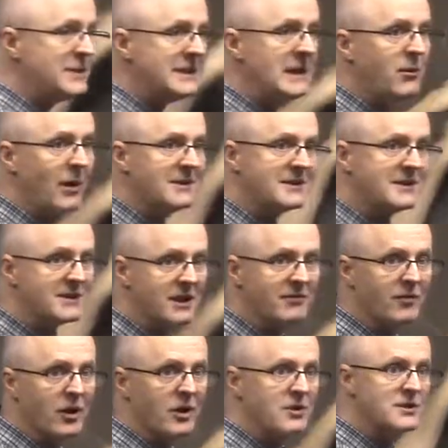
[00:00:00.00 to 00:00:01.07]
sequences
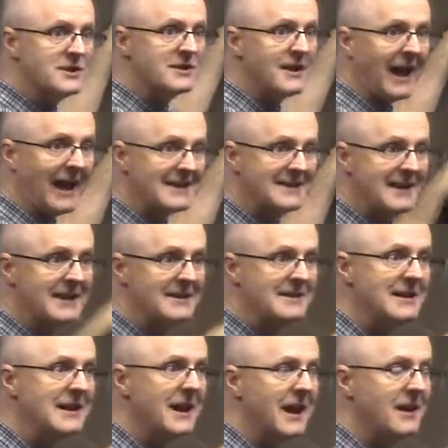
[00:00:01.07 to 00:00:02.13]
converge, Sn and
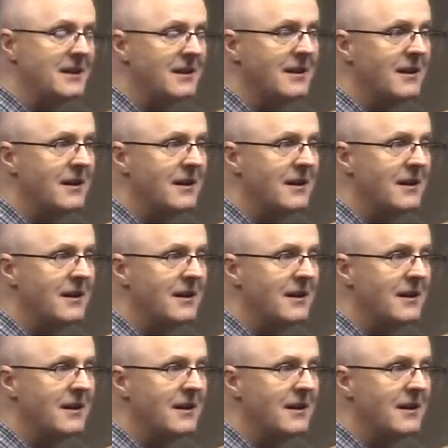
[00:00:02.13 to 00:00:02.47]
Tn,